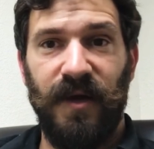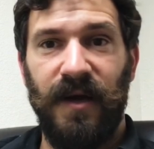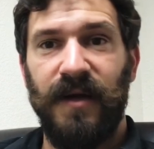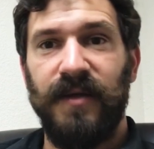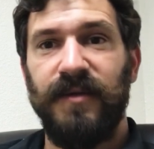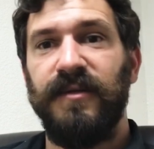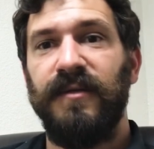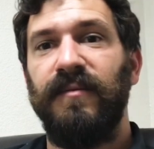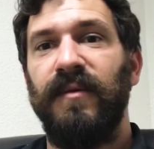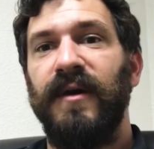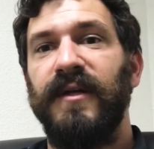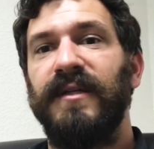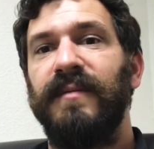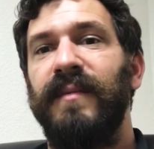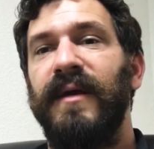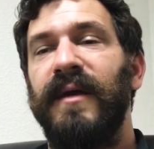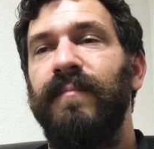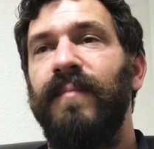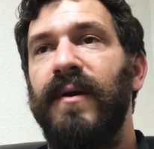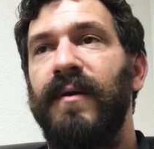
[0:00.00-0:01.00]
I do want to
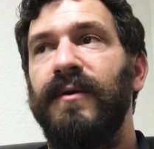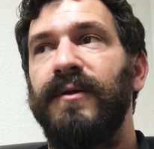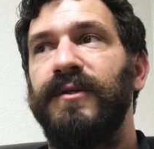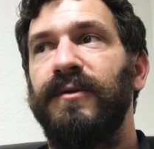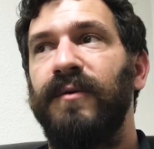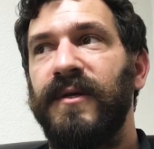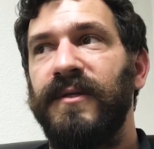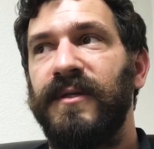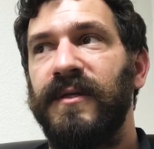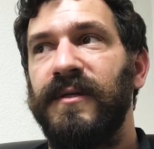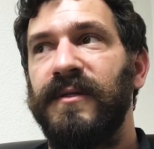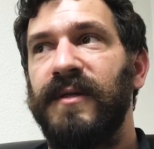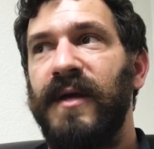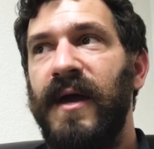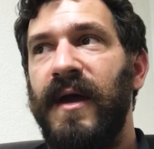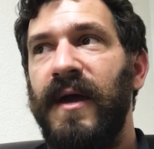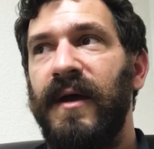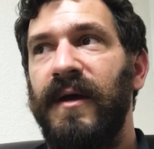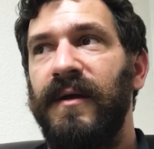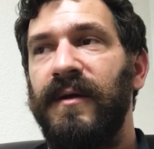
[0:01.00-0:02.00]
make better choices
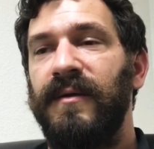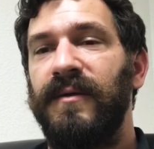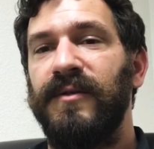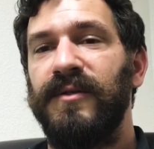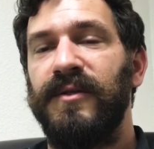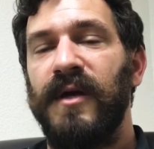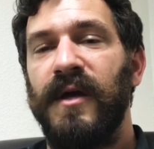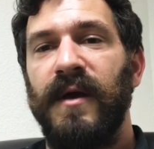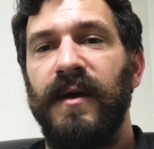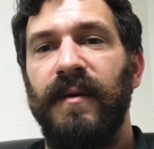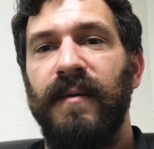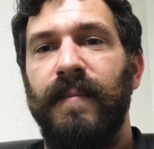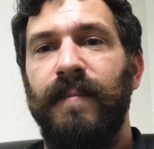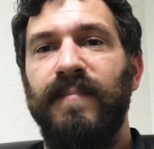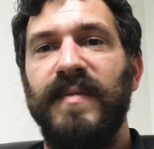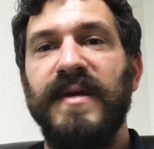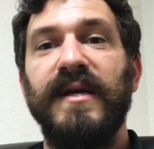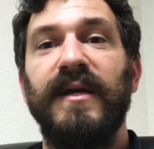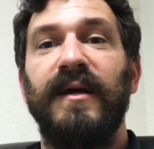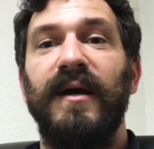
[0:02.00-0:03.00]
and
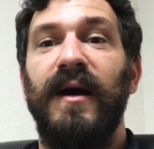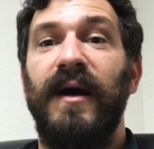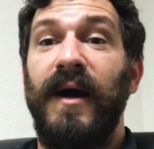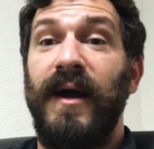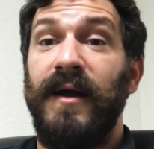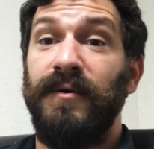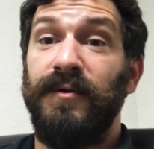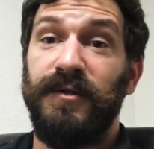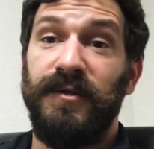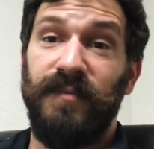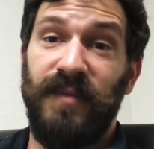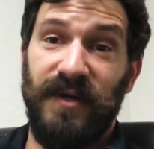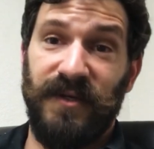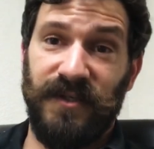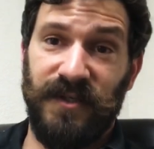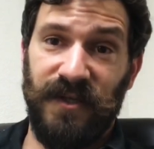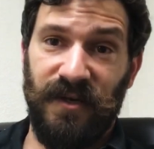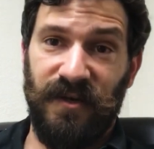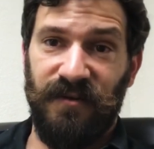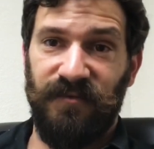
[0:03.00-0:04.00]
be kinder to
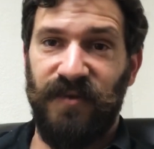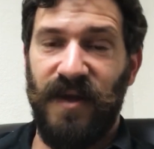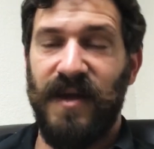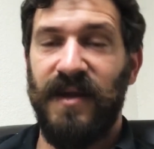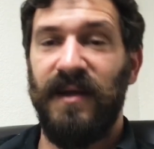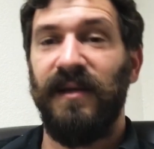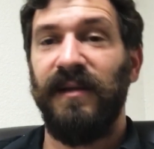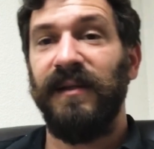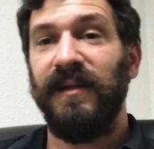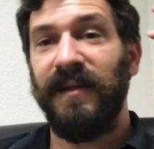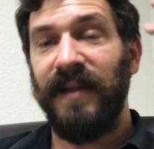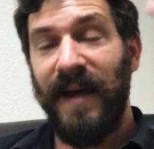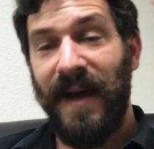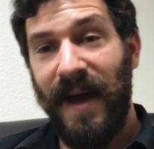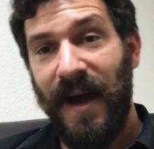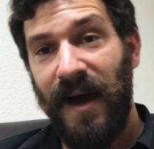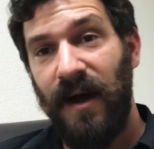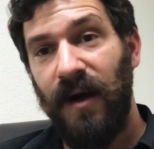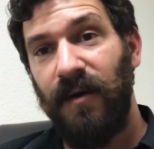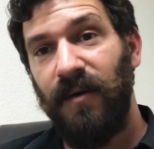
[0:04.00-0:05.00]
myself and
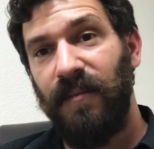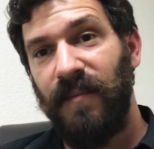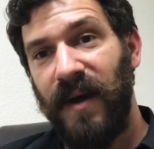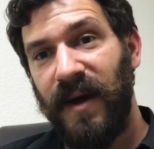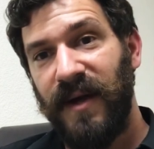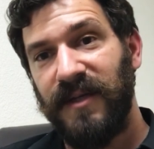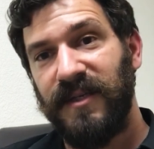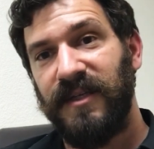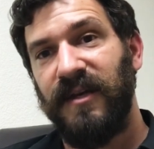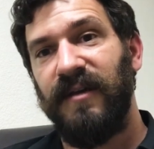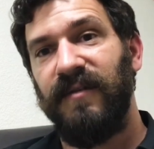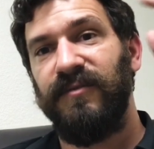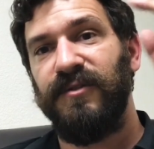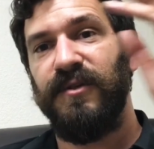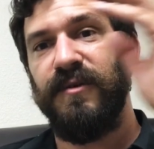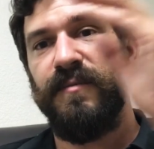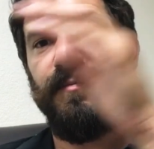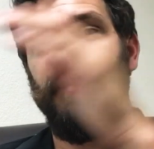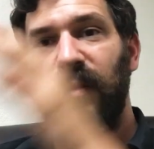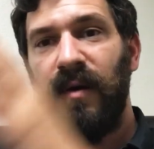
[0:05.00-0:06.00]
allow myself
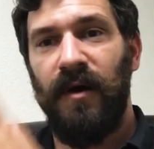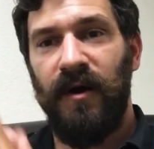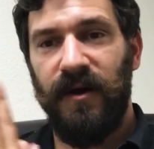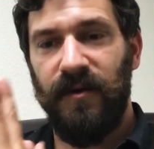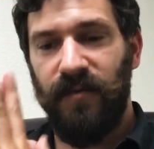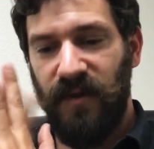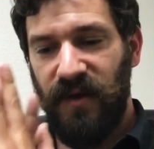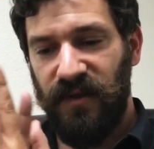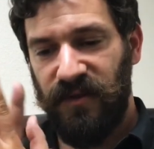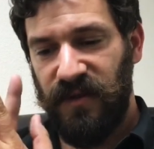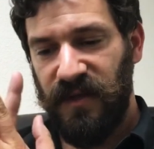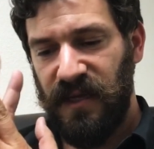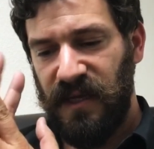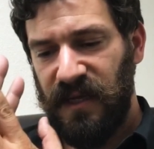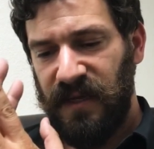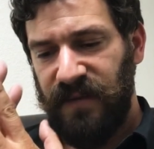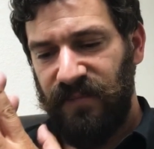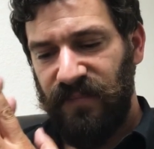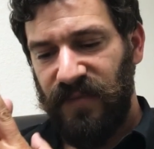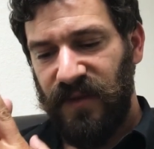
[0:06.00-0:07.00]
to part with
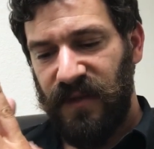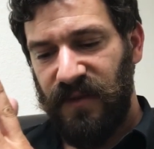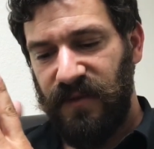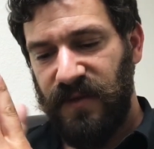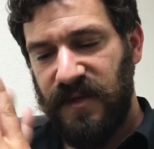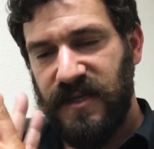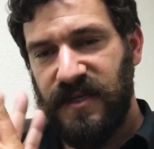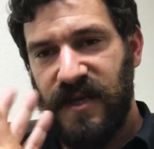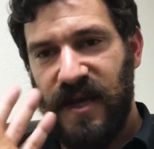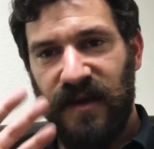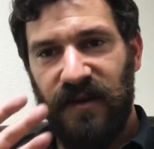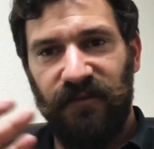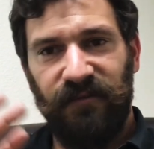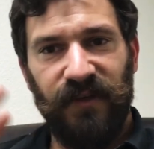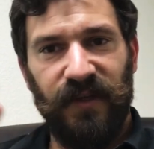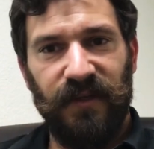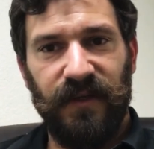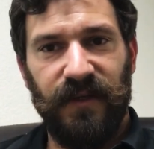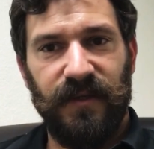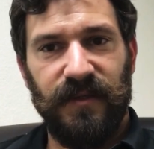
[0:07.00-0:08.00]
these negative
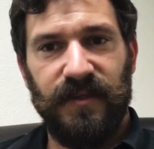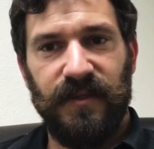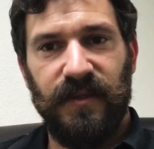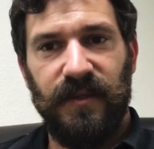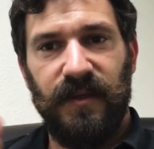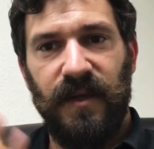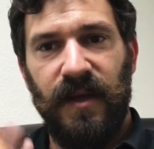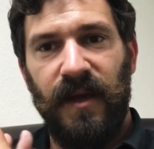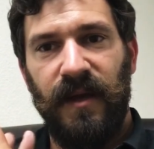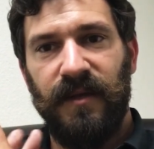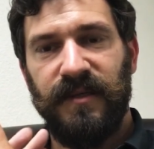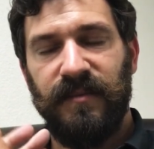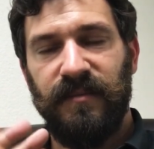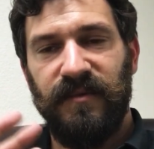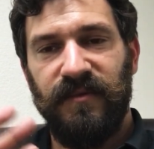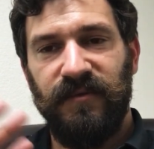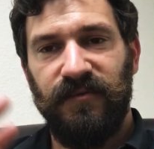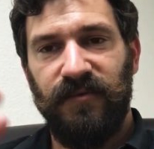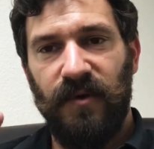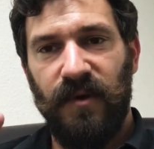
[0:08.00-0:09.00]
feelings and to
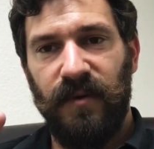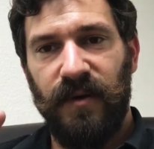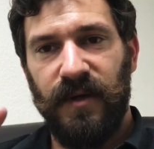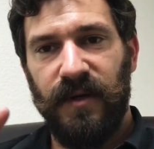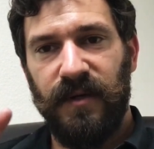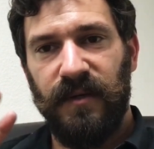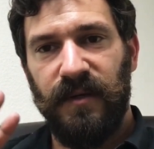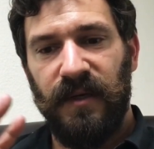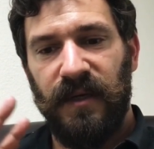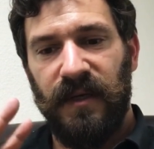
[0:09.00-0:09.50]
move forward.